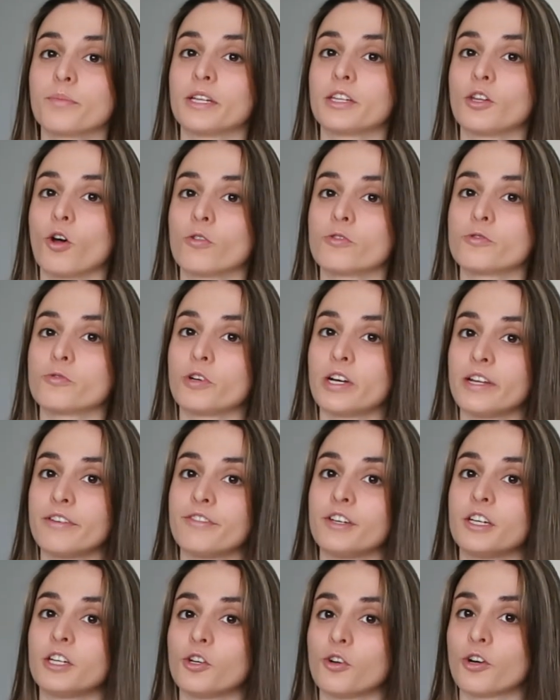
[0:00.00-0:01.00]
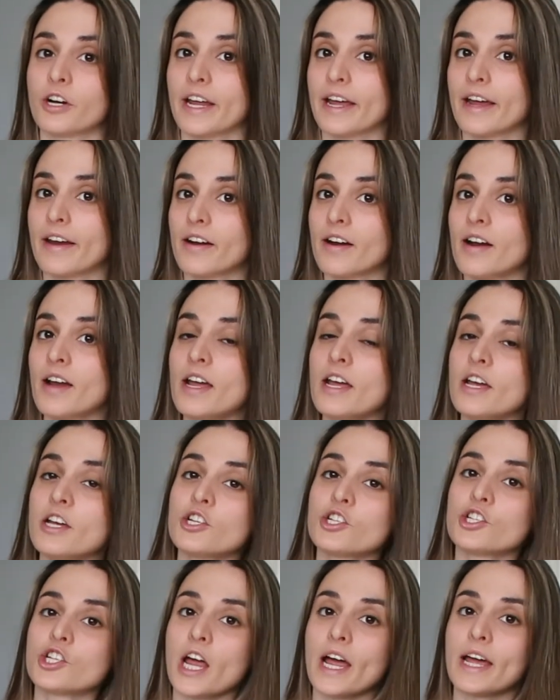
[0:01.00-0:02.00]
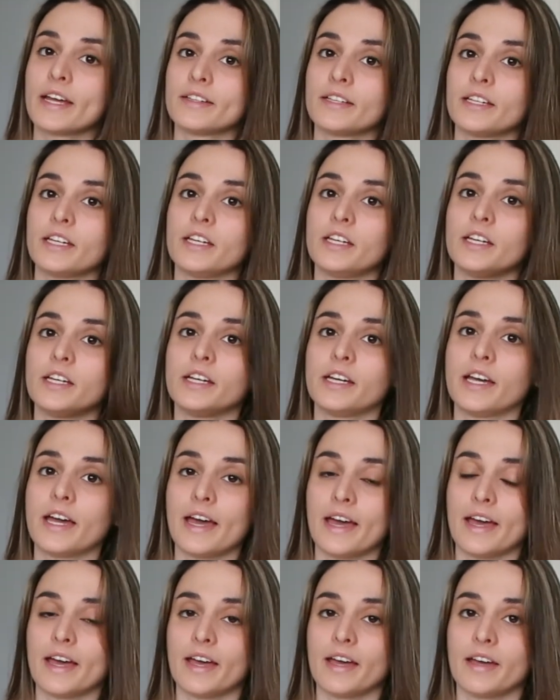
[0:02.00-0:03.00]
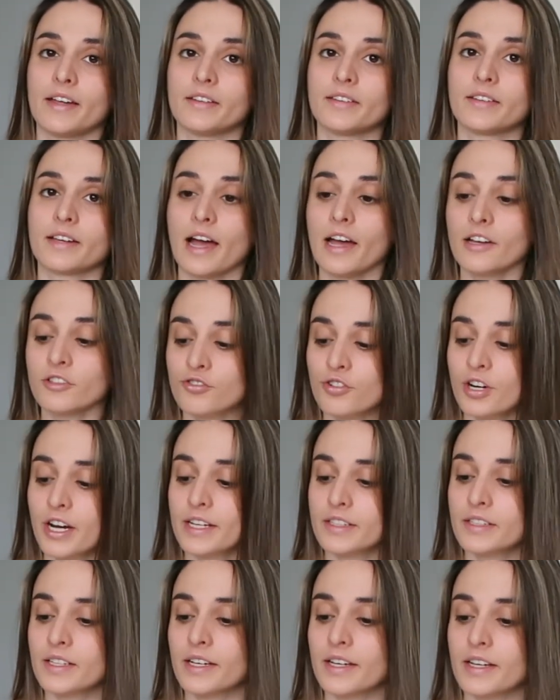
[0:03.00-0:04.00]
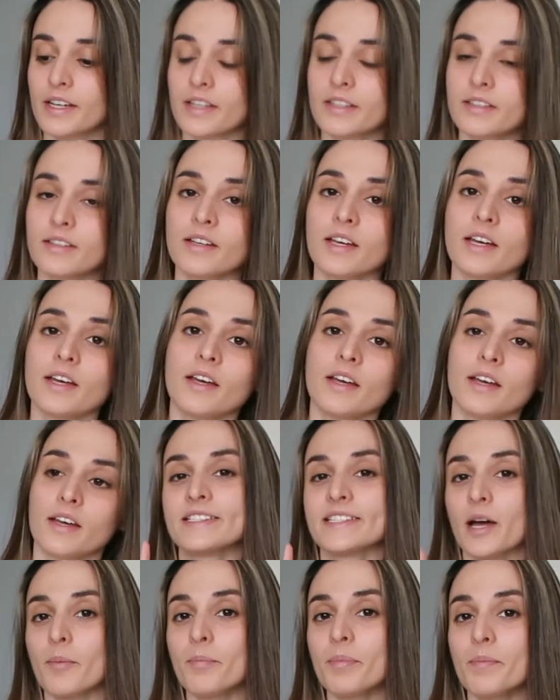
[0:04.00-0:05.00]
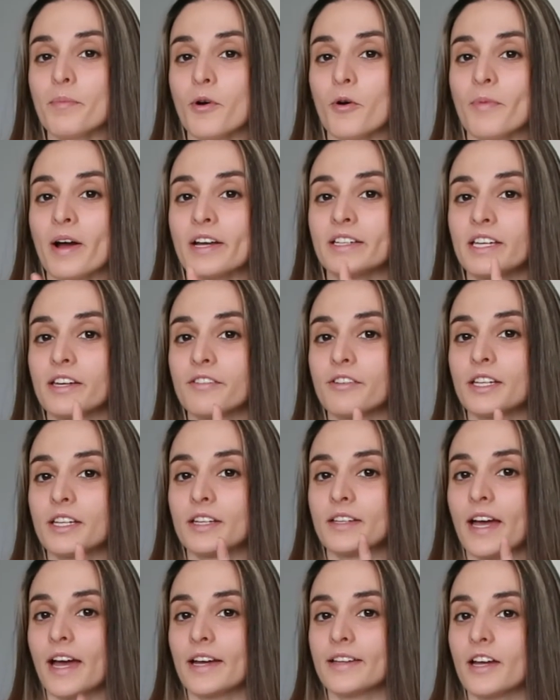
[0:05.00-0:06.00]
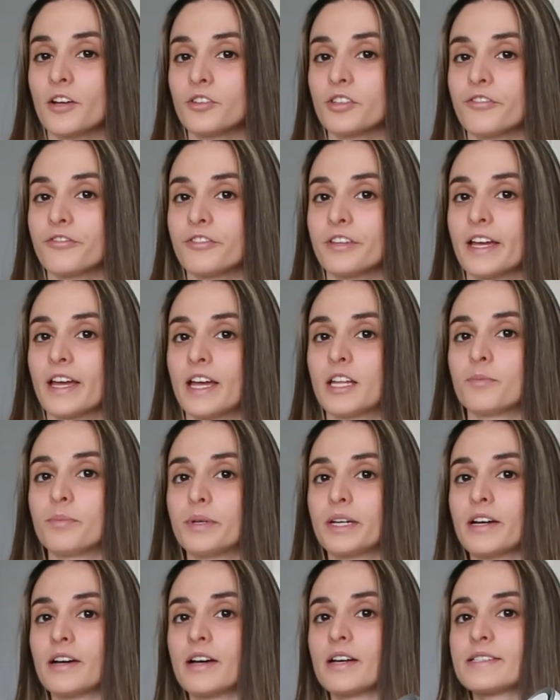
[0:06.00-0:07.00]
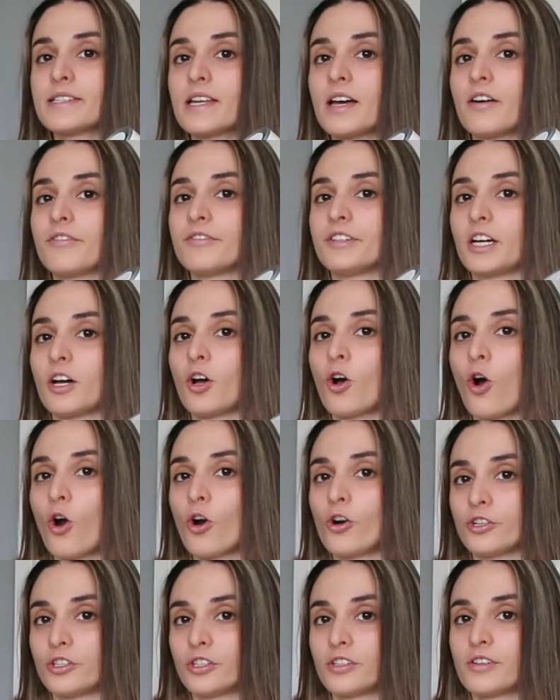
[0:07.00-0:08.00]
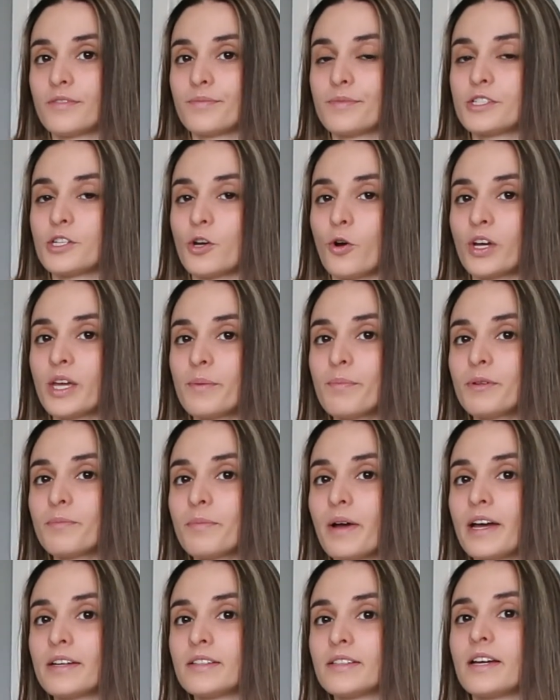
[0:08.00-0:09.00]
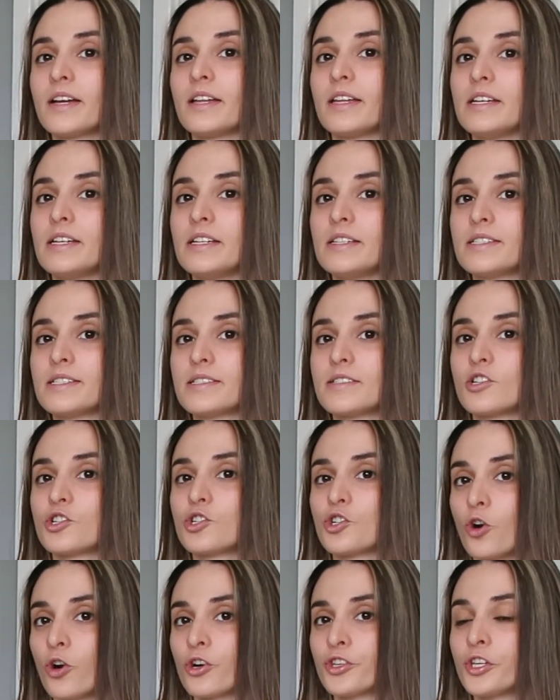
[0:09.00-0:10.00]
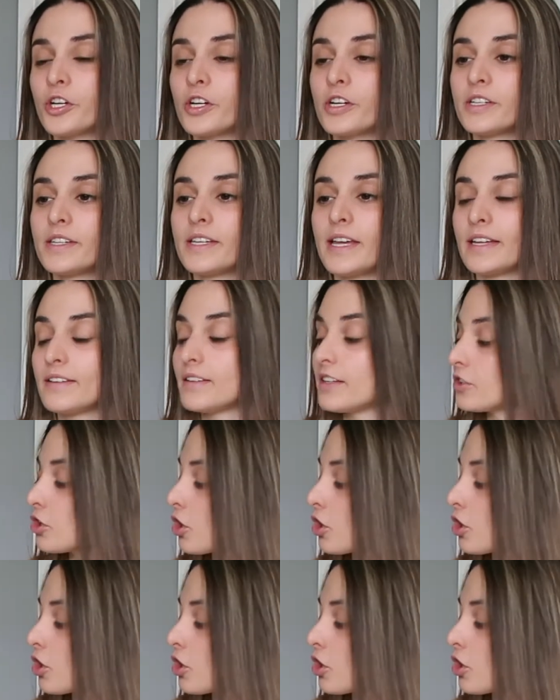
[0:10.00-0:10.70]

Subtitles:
but also leaving your hair shiny and hydrated. Some people might give it a 9 out of 10 because of the cord. So keep in mind that it's shorter than the